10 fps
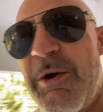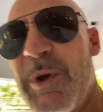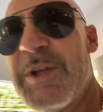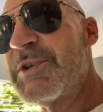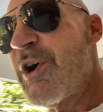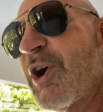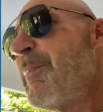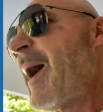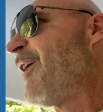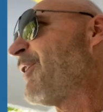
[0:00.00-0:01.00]
We're going to talk
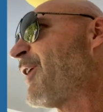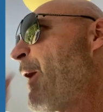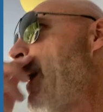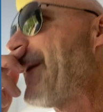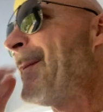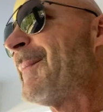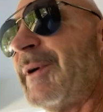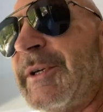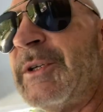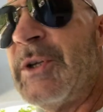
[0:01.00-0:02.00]
about
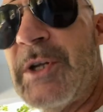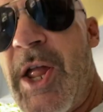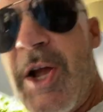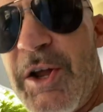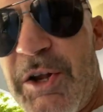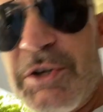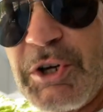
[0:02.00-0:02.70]
the